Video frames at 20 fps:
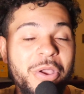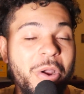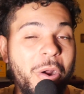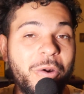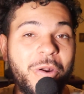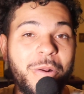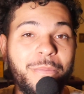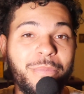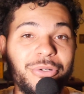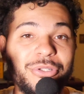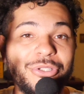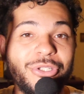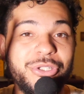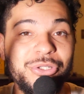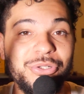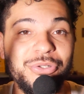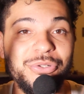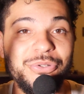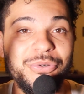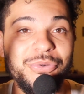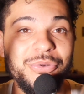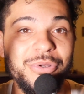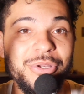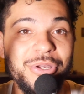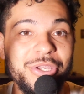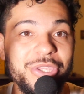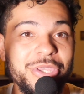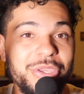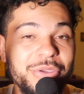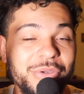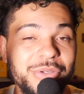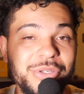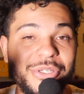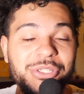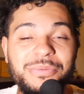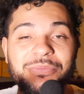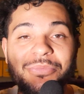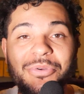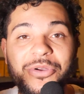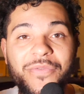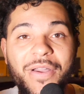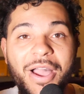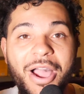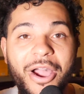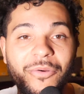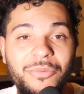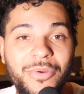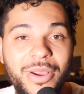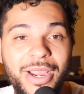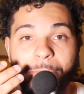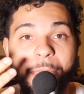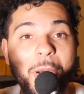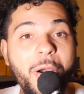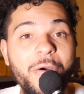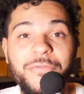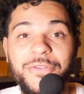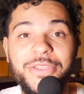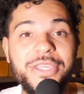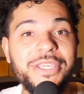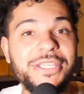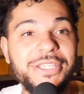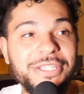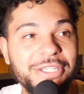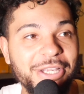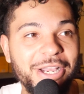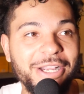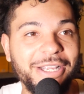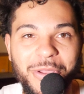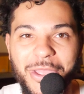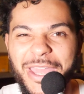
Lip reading: Or number two, you can just move out, right? Both of these suck.